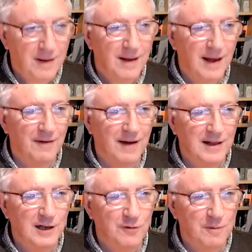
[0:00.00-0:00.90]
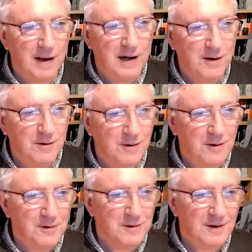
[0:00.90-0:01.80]
I've had this for many
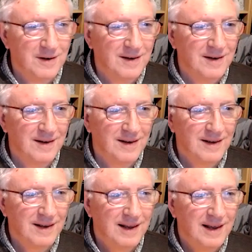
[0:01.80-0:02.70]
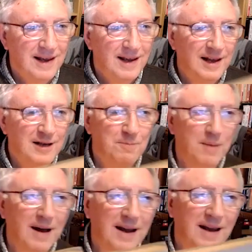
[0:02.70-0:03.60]
years. It's
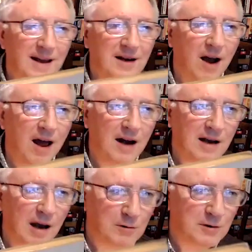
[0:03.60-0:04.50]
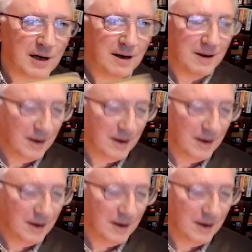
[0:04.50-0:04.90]
by Karl Kautsky.